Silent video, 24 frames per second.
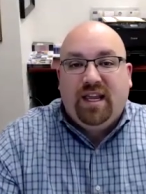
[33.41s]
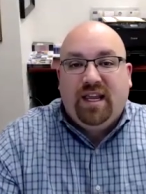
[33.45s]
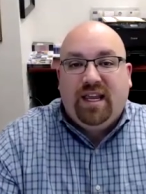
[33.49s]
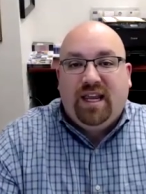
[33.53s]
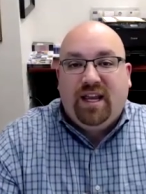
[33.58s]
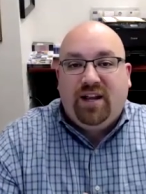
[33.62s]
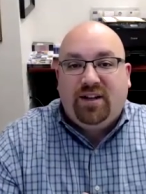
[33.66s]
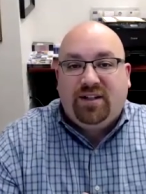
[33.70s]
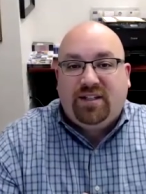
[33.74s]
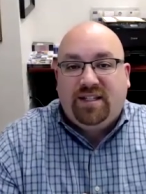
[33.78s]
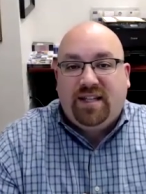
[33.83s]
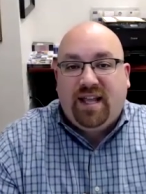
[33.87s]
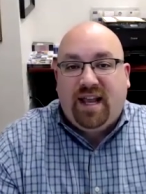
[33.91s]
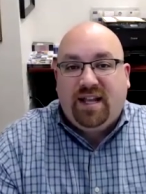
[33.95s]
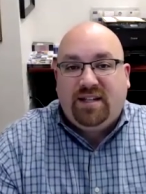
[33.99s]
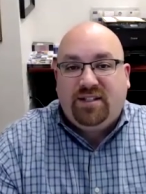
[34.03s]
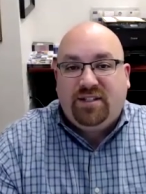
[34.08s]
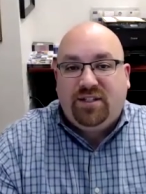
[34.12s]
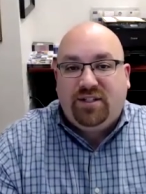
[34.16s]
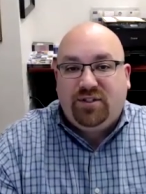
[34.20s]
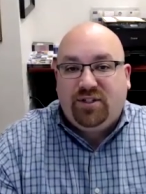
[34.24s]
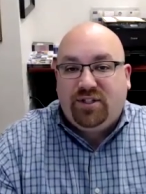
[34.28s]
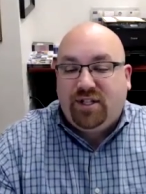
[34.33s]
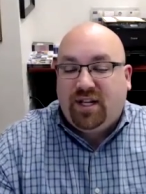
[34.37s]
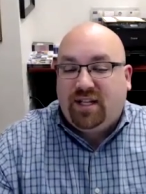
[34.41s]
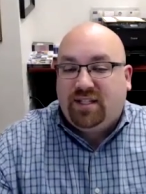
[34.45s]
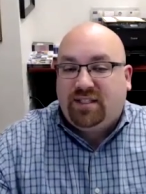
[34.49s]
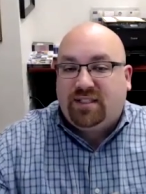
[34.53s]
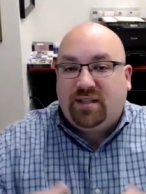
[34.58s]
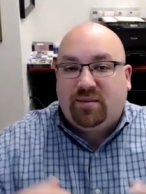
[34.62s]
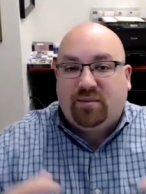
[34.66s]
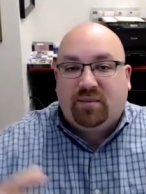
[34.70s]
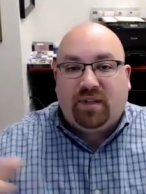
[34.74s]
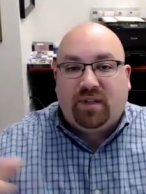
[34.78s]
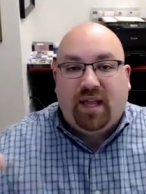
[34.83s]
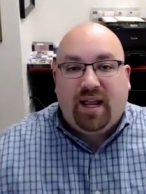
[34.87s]
here today to shed
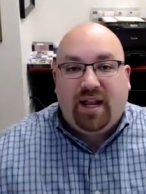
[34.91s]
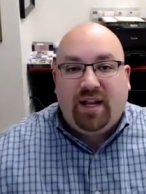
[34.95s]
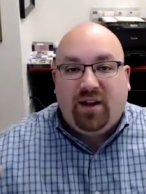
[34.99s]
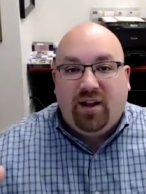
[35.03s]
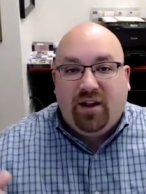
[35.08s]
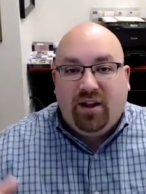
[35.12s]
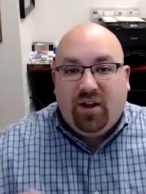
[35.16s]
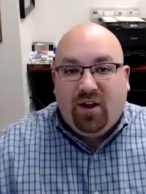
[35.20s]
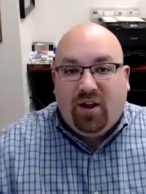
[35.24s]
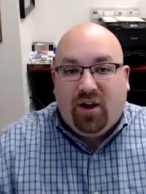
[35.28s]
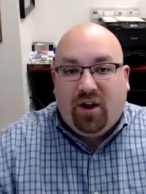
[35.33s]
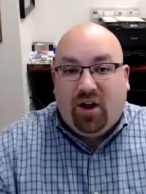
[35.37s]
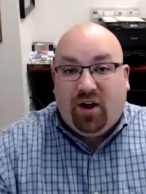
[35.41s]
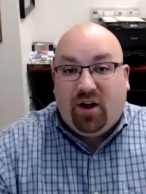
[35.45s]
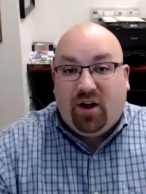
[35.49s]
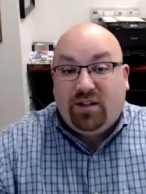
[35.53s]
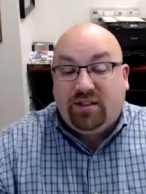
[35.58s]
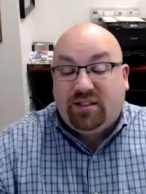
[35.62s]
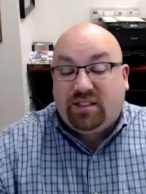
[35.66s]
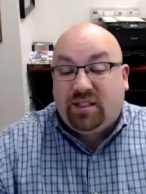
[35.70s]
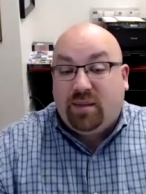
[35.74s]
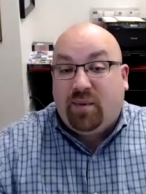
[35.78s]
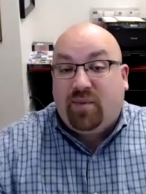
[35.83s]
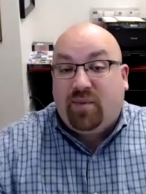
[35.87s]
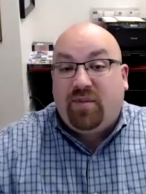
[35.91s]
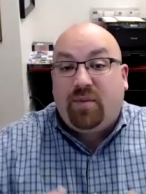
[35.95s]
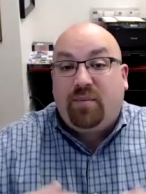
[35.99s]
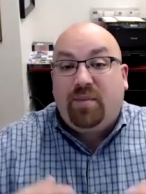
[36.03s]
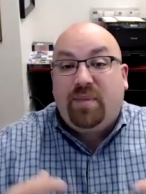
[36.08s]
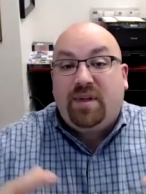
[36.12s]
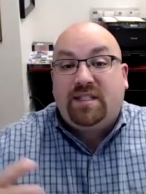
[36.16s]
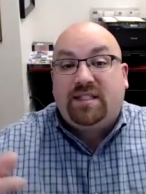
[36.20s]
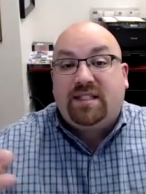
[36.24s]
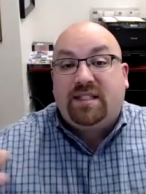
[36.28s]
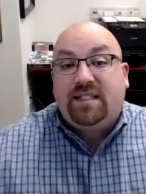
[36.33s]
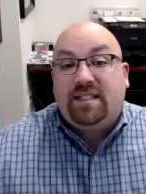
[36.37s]
some light on some of the
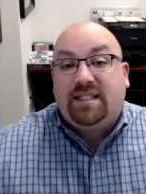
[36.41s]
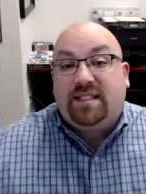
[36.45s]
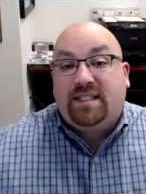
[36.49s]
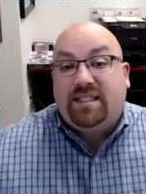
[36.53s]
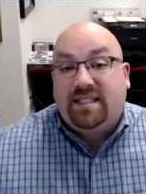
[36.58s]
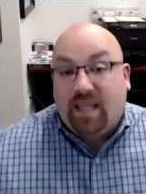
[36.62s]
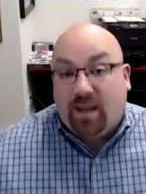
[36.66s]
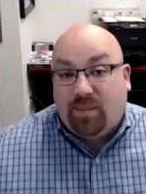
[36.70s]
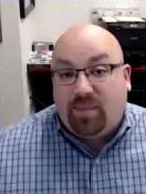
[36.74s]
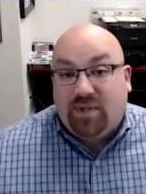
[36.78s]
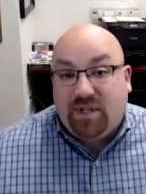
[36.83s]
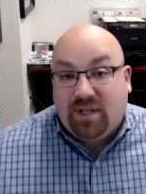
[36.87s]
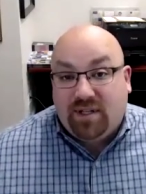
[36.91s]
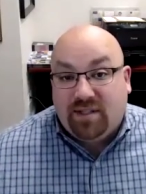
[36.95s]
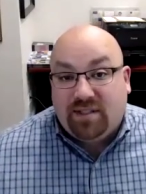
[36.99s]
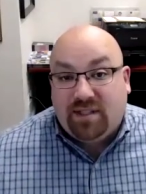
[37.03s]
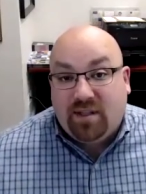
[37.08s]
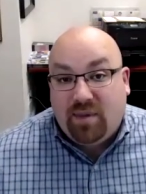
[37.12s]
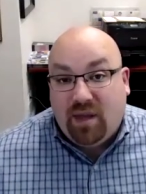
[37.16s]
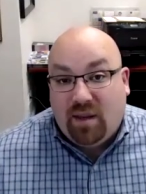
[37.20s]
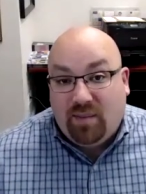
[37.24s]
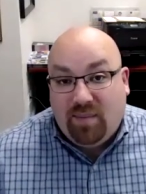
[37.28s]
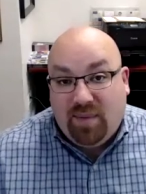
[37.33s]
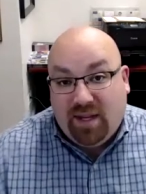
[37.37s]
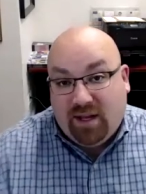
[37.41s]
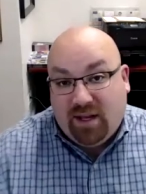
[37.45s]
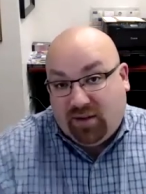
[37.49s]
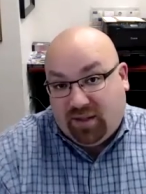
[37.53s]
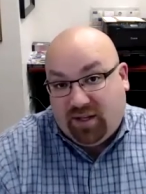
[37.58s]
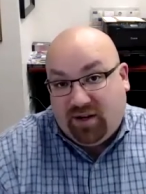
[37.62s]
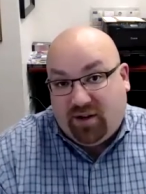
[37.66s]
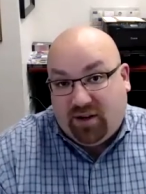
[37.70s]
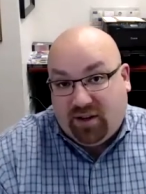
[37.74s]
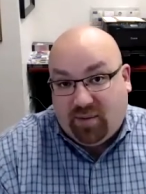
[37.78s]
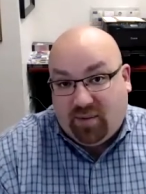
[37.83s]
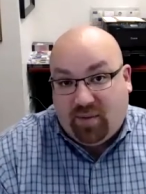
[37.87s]
misconceptions that may be out
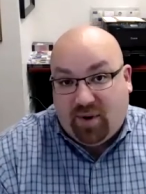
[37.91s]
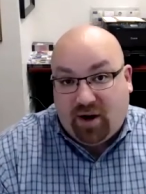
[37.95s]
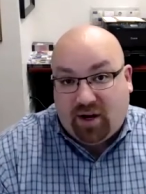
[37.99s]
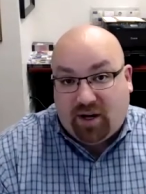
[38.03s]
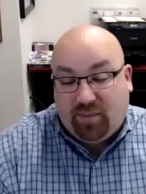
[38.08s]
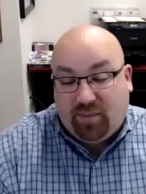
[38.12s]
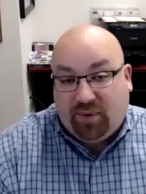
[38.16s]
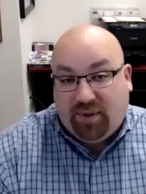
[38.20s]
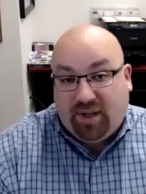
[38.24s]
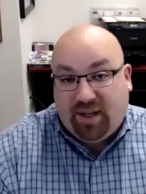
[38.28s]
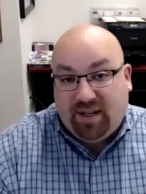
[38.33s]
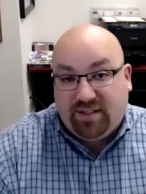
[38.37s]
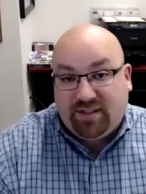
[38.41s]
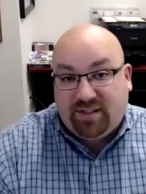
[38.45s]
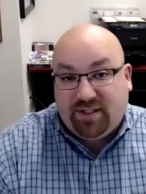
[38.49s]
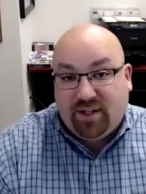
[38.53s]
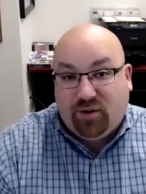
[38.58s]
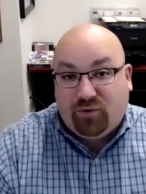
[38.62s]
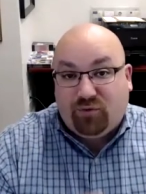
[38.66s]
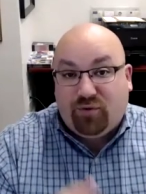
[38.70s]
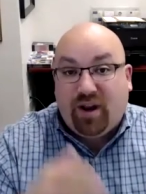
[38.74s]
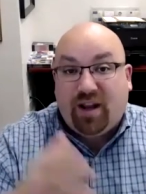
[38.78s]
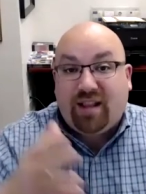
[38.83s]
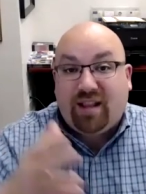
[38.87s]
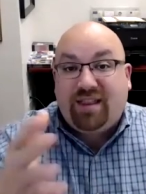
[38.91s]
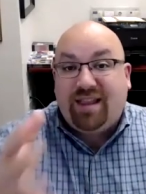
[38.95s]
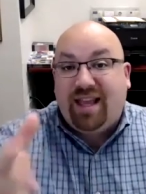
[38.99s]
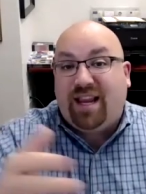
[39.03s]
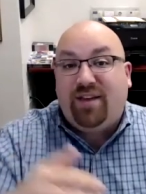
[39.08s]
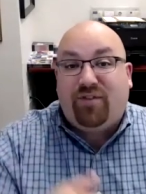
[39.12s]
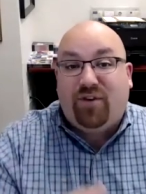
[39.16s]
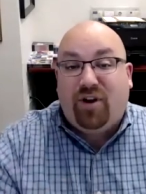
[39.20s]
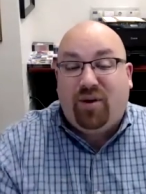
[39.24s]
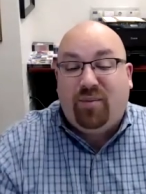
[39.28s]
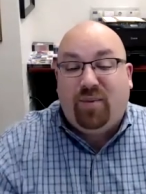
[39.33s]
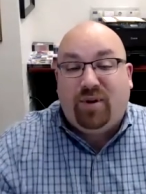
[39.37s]
there in the marketplace. So, Rick, thank
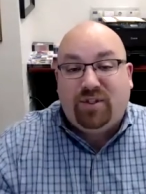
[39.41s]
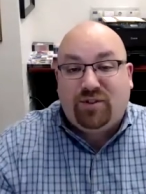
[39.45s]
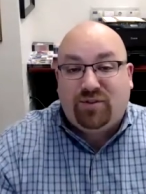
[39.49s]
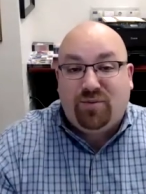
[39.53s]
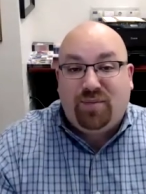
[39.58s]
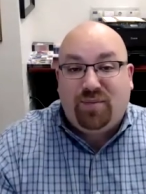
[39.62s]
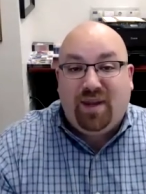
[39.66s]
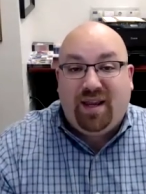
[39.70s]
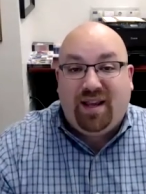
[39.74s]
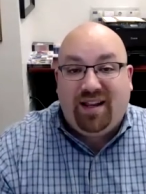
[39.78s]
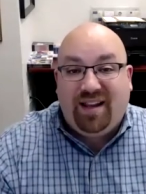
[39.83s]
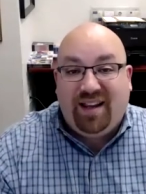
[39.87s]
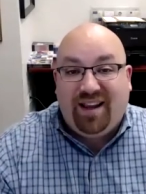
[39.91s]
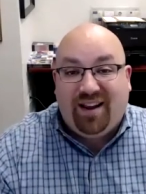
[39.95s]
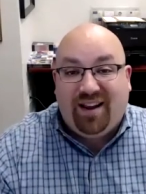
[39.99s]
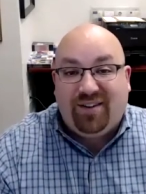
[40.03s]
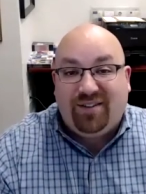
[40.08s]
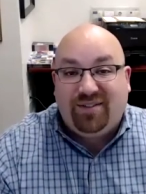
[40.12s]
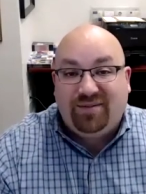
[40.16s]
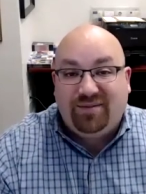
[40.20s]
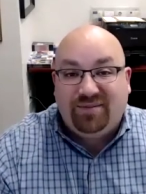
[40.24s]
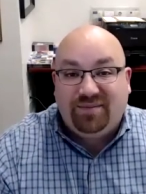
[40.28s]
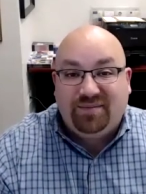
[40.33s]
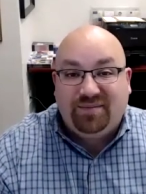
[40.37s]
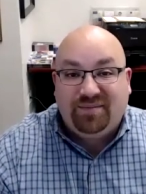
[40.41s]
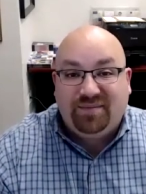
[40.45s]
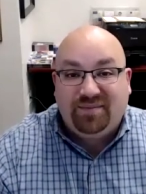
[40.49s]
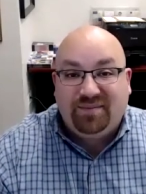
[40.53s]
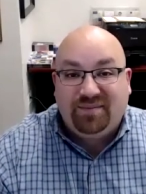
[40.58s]
you very much for being here. Hey,